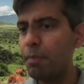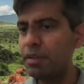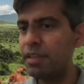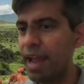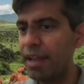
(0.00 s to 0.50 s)

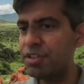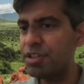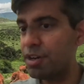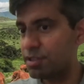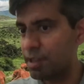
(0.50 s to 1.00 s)
but the
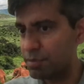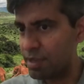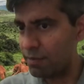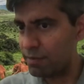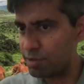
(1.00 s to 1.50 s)
engineers
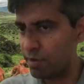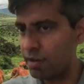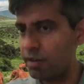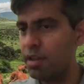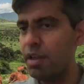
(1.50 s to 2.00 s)
themselves as
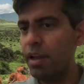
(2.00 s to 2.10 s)
well.